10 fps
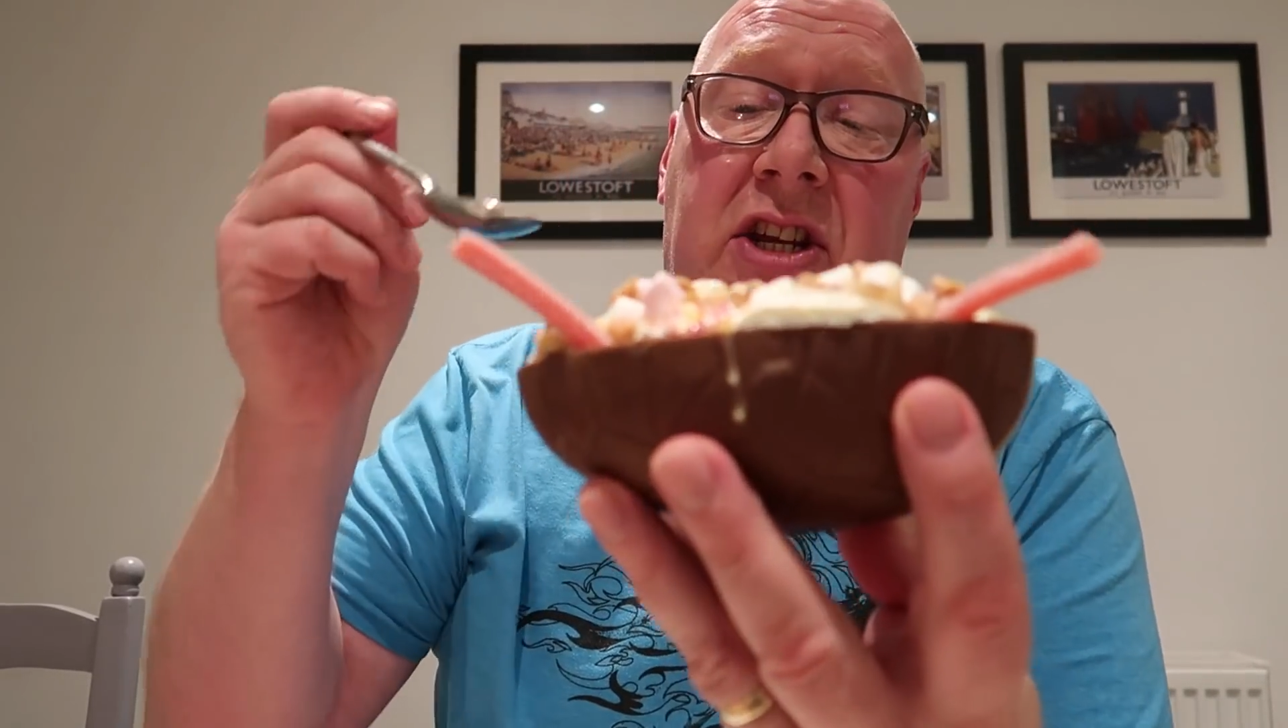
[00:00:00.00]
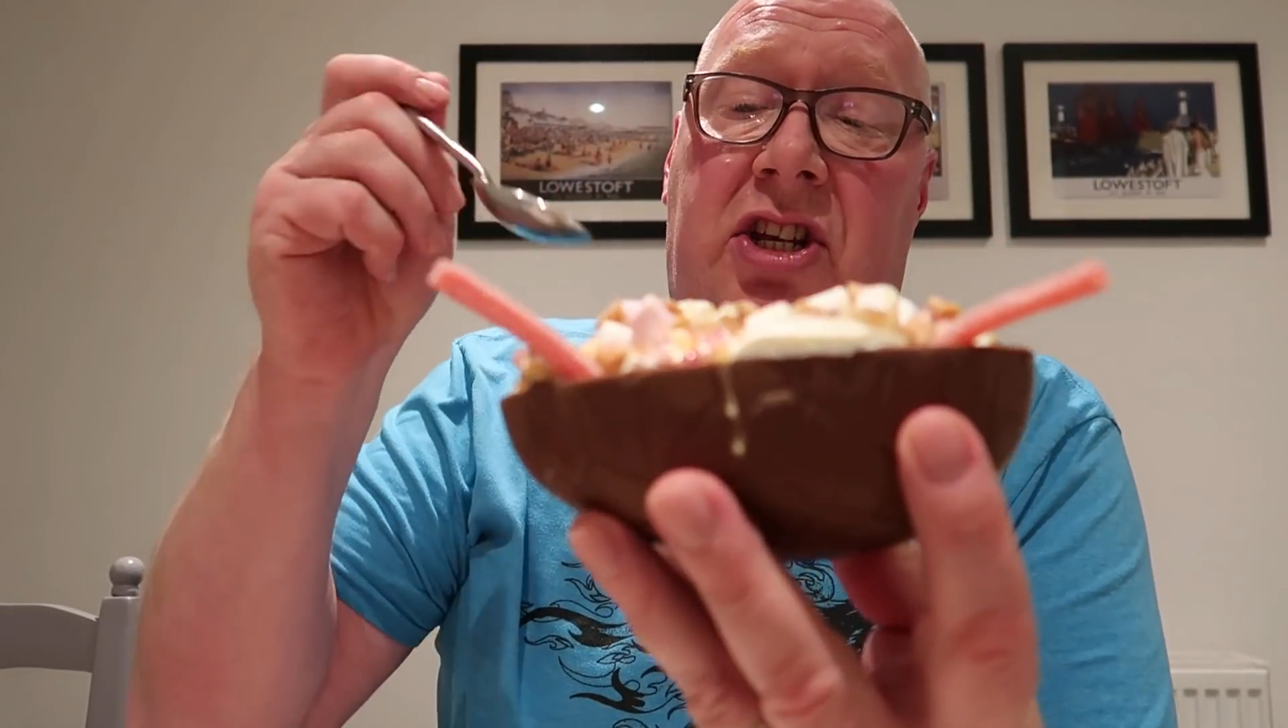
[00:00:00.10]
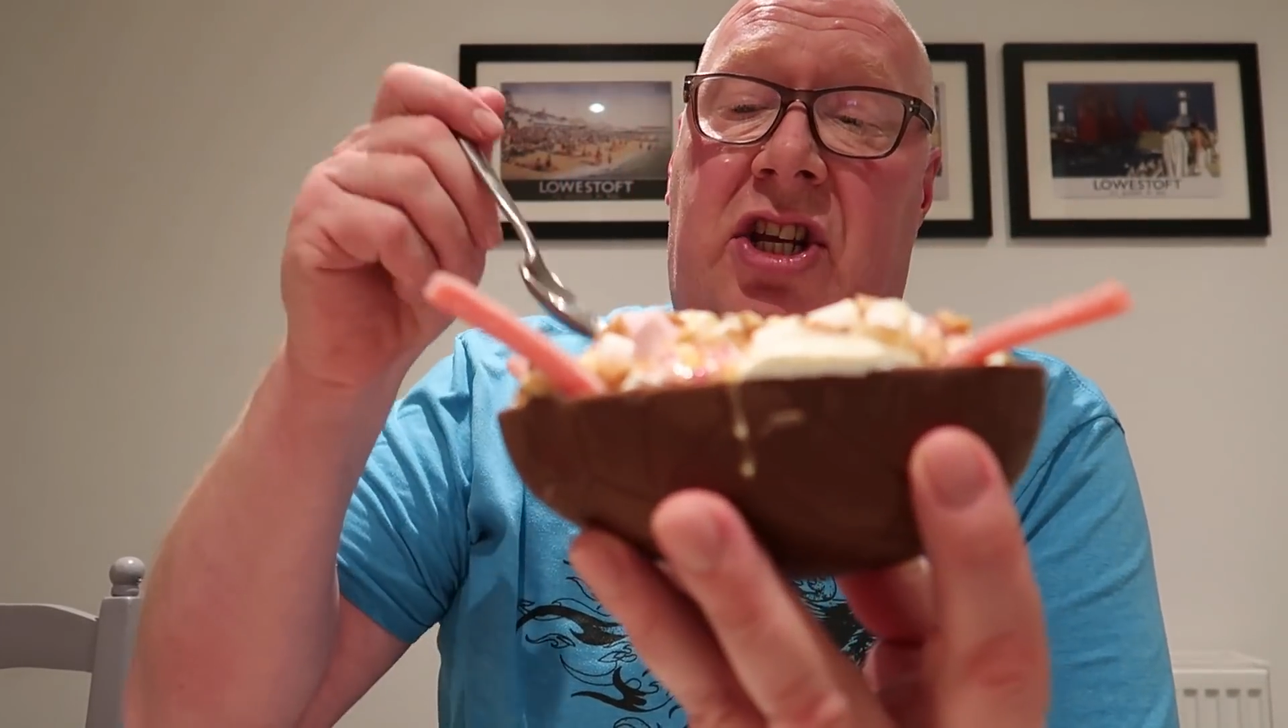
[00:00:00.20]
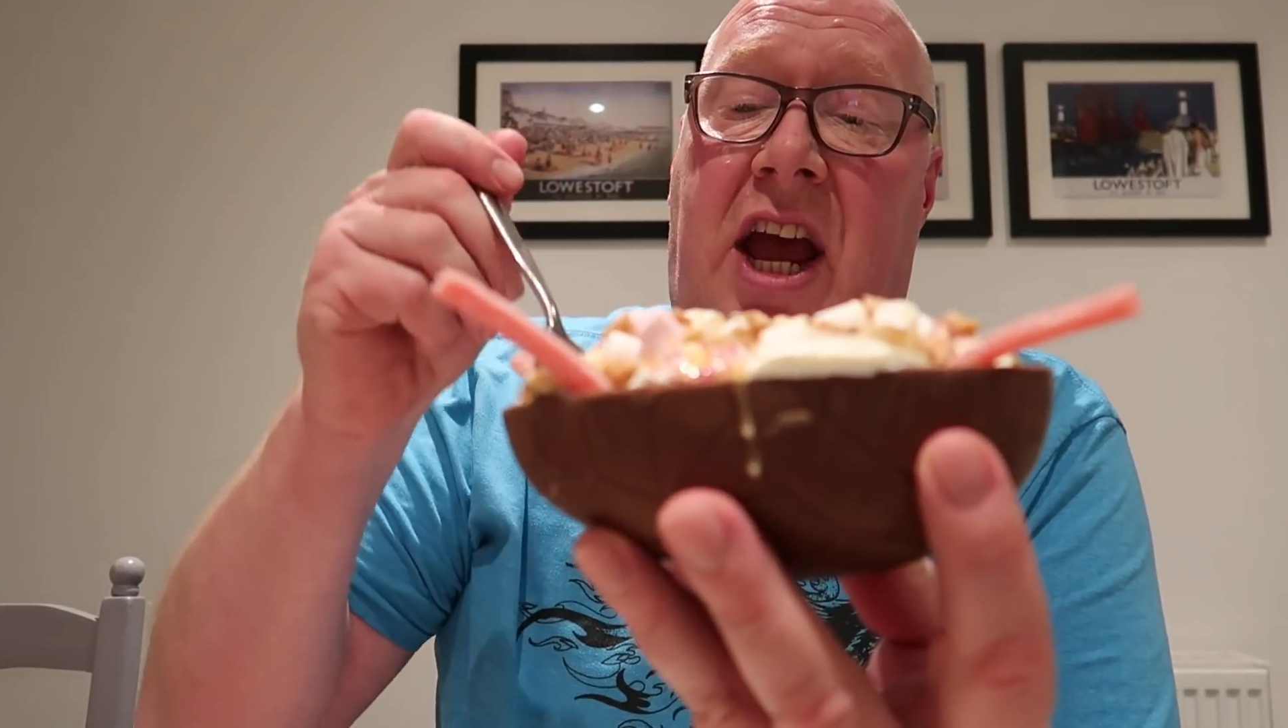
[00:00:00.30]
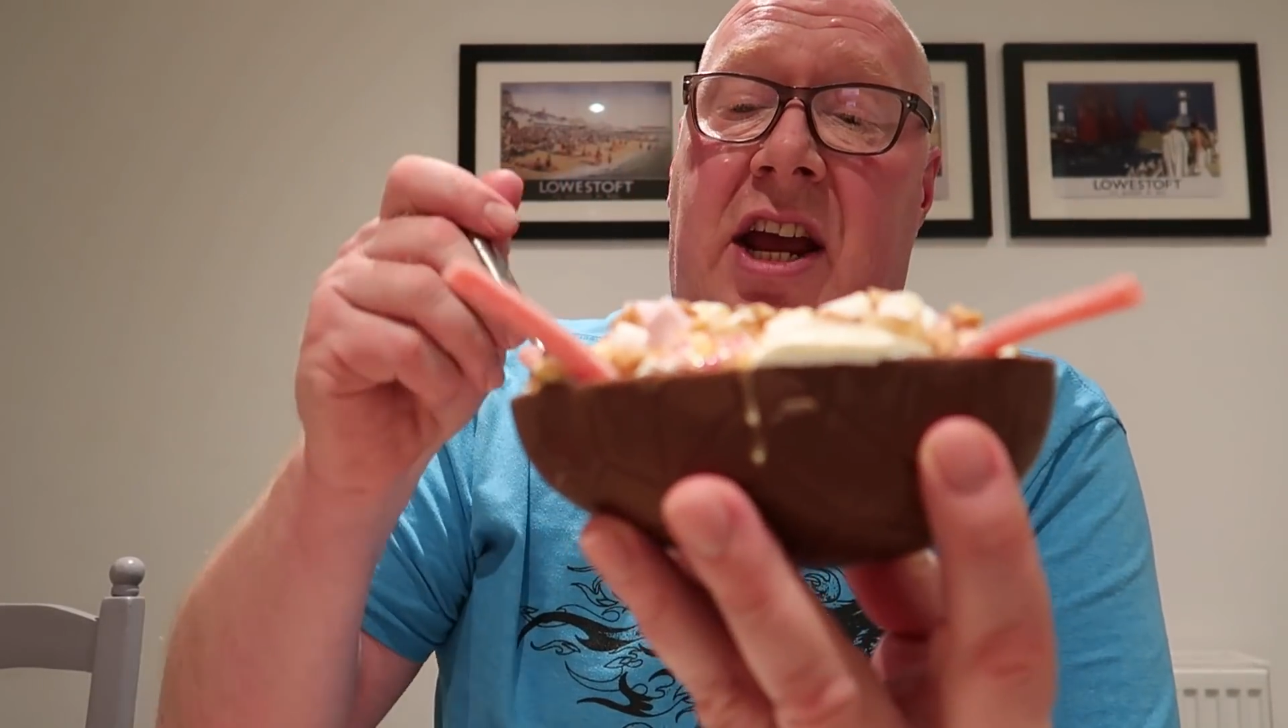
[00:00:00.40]
and
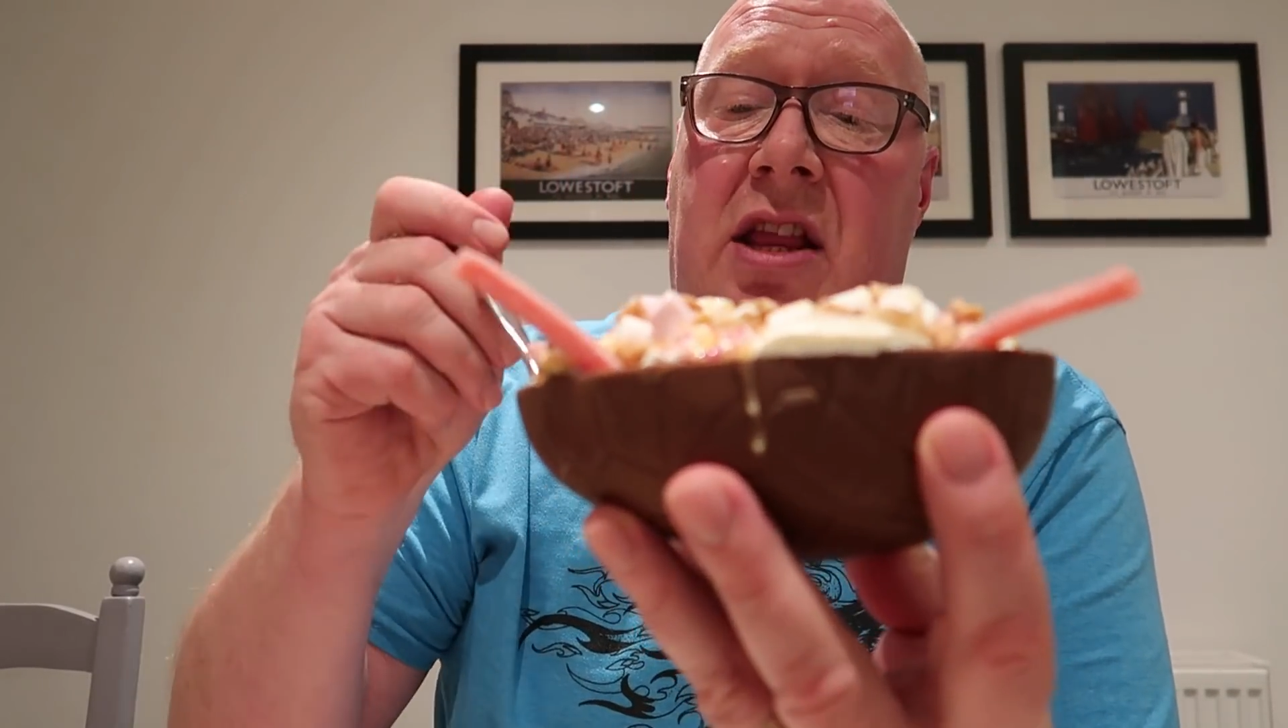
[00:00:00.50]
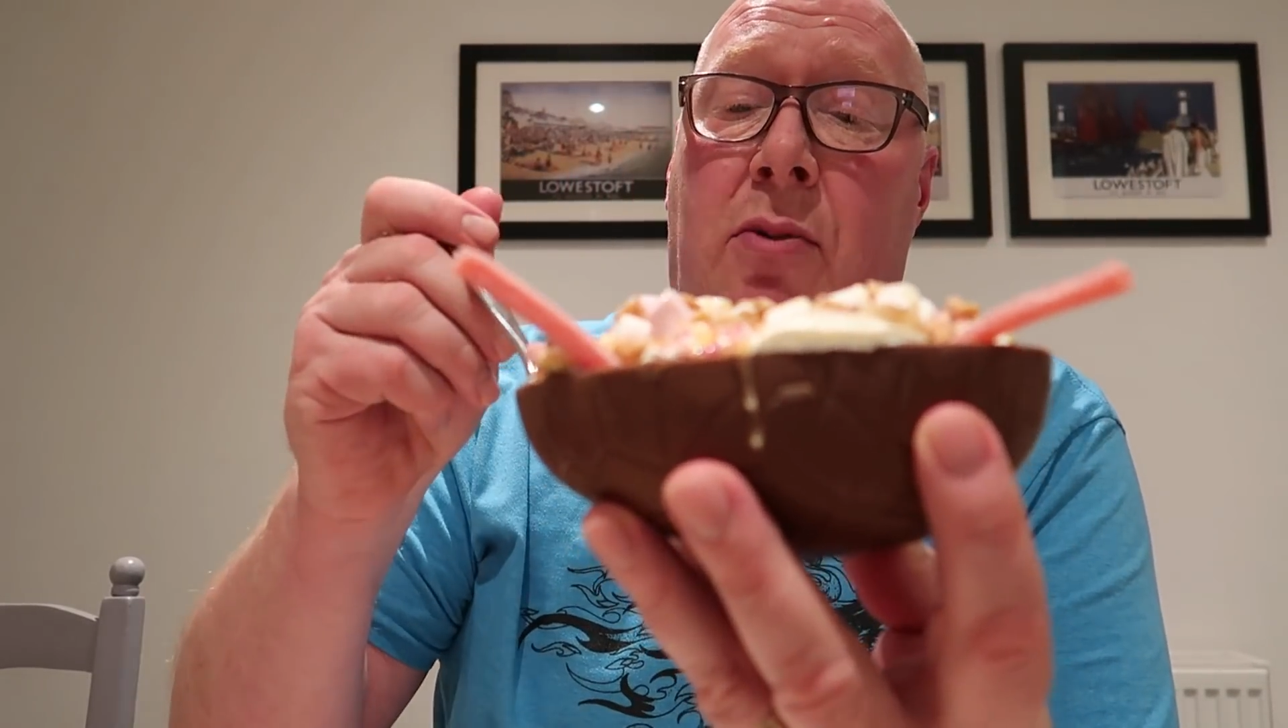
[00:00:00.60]
you say,